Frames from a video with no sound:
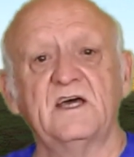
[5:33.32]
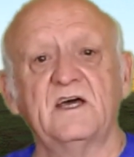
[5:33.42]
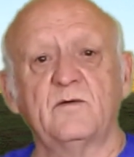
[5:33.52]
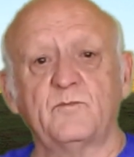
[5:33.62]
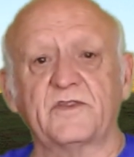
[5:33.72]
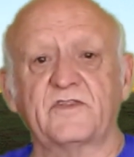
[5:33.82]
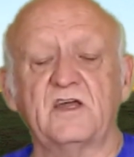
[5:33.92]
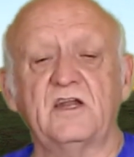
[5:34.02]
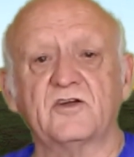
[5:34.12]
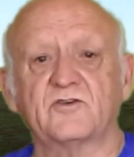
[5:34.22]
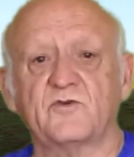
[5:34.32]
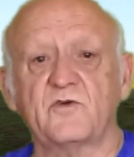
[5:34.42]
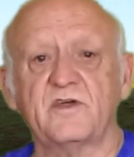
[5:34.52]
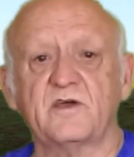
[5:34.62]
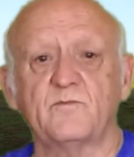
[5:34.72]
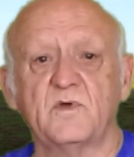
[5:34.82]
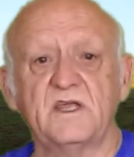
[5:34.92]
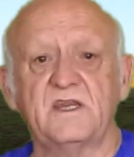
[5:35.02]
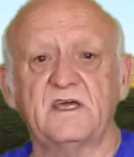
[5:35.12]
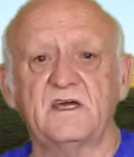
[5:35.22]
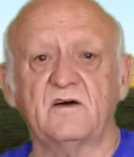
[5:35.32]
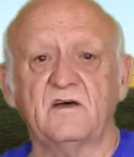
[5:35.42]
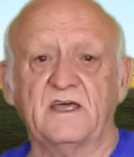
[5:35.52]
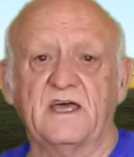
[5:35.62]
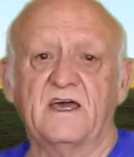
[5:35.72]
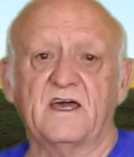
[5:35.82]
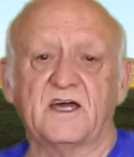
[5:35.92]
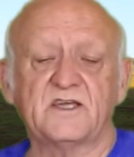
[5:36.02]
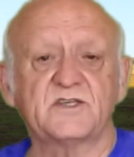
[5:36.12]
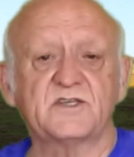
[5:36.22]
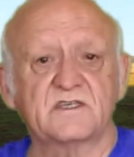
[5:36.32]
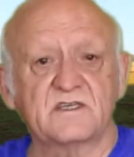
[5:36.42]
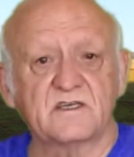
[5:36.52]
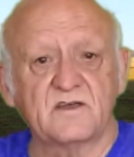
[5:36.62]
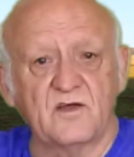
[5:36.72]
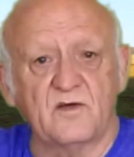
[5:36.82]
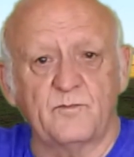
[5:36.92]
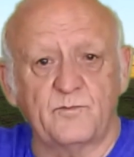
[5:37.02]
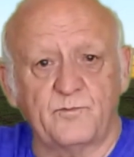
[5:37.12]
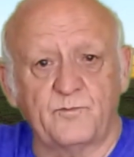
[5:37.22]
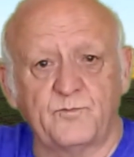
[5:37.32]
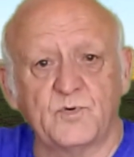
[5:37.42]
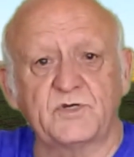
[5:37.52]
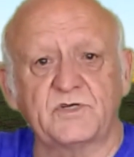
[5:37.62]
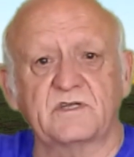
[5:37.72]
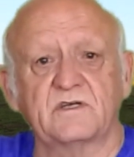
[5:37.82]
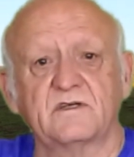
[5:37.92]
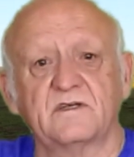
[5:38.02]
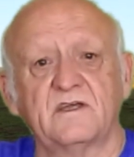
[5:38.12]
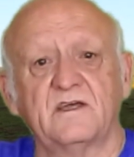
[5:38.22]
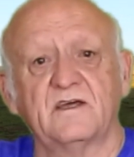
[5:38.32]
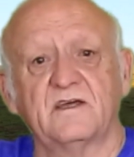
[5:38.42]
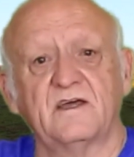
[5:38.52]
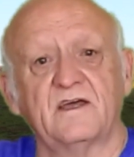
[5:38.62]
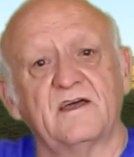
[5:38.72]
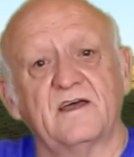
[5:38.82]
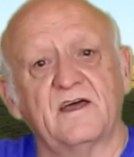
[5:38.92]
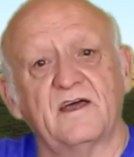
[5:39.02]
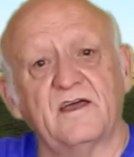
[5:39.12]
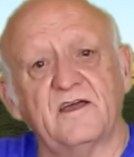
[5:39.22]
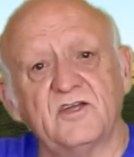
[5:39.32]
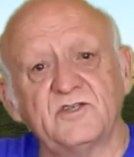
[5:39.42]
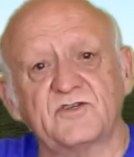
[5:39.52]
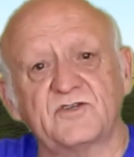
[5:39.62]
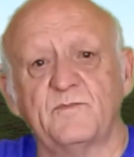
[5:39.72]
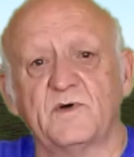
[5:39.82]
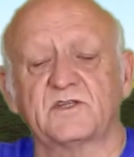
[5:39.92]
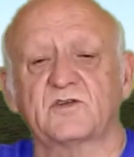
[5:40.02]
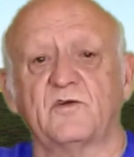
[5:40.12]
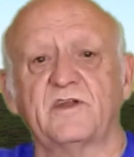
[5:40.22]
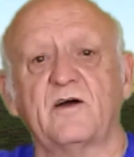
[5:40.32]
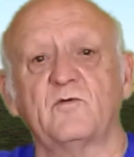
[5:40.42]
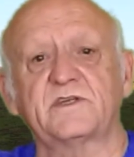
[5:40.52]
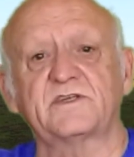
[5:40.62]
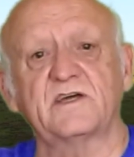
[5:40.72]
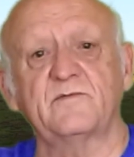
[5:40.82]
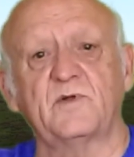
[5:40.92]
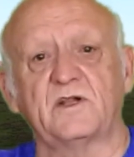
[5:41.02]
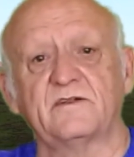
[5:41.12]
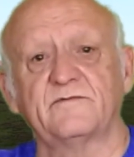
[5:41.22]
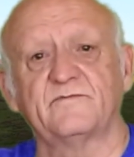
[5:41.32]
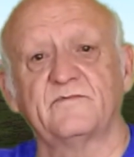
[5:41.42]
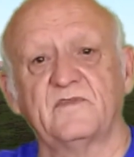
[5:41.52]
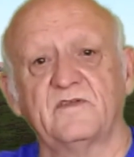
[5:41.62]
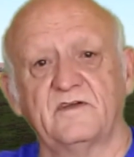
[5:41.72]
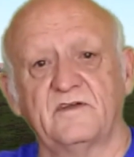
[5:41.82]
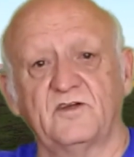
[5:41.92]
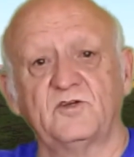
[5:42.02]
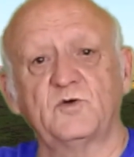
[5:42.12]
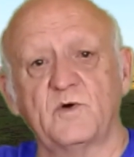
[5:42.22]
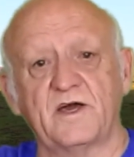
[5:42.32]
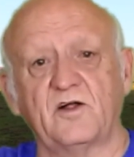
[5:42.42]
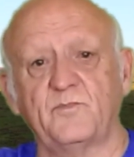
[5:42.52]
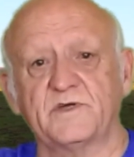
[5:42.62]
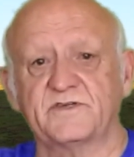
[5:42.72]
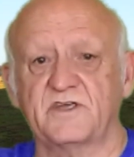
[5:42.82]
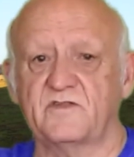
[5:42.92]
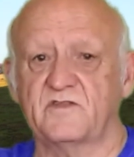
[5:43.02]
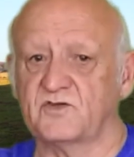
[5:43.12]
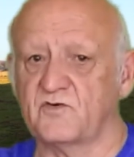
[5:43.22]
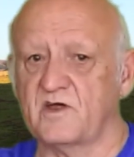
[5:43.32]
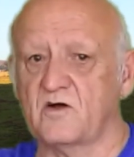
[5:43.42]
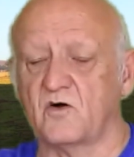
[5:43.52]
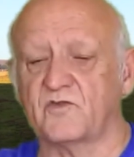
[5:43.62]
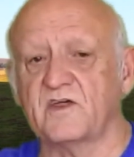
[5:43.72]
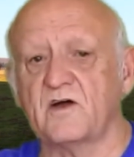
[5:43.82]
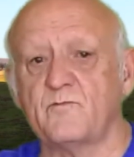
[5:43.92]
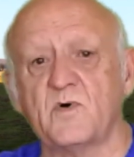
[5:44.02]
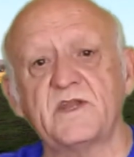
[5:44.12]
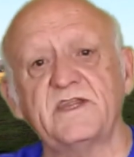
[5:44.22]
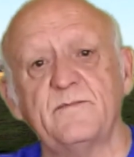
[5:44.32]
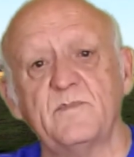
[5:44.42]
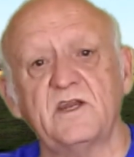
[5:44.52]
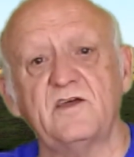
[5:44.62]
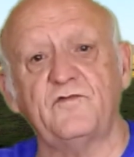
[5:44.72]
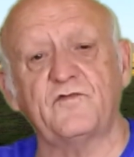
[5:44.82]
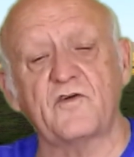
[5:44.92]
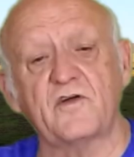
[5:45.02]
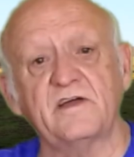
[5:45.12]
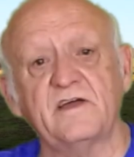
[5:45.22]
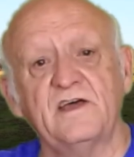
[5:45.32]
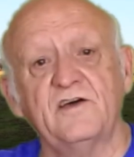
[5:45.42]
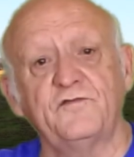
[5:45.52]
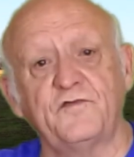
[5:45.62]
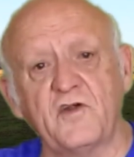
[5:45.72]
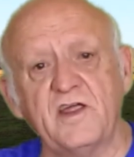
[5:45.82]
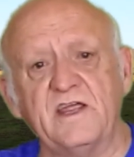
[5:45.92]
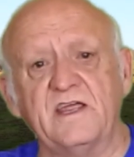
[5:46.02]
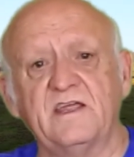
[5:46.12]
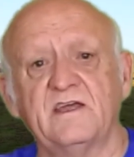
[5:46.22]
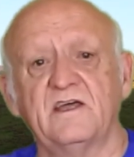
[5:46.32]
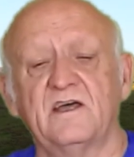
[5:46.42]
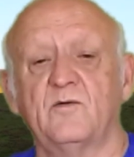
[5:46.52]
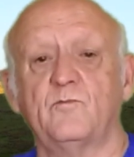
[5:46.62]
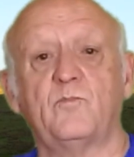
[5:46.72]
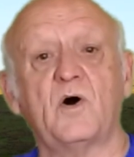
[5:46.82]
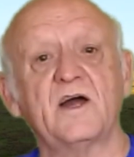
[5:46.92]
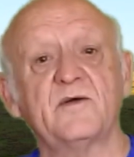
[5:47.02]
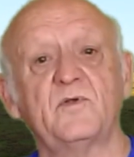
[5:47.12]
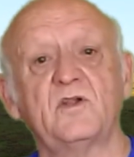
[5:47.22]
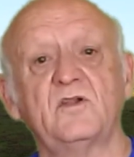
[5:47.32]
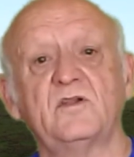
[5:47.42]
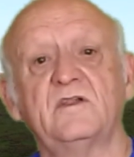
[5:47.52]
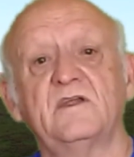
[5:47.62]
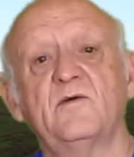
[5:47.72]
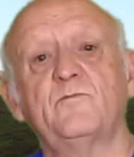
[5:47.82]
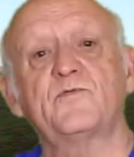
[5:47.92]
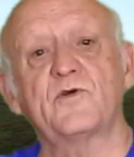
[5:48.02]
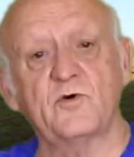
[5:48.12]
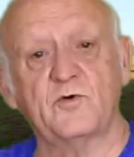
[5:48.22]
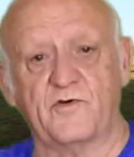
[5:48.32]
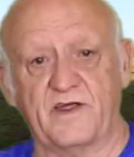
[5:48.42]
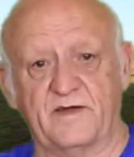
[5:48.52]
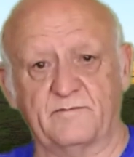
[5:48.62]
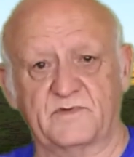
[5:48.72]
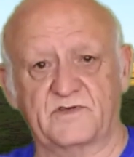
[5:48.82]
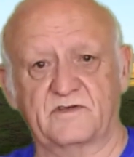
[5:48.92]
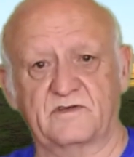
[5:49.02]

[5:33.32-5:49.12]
but the electronic media has put instruments on our table to help us in this regard. There are many free Bible programs